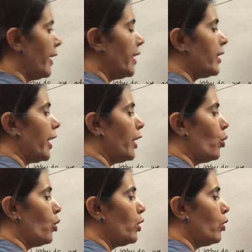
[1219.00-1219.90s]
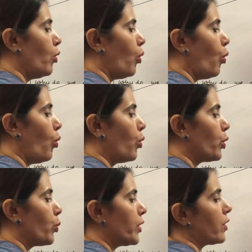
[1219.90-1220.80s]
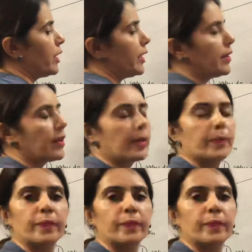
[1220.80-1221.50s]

and at anode O2 is released.